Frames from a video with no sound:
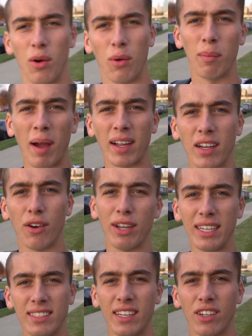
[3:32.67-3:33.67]
We might go
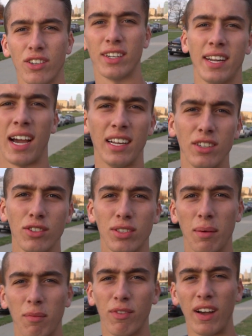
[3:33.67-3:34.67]
eat dinner tonight, do
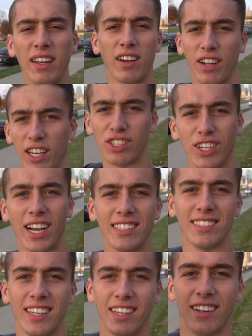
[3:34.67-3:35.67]
something fun. I'll catch you
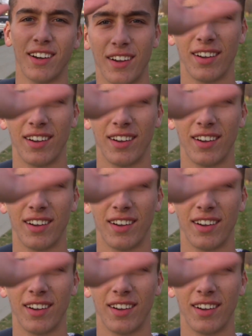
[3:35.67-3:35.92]
guys then.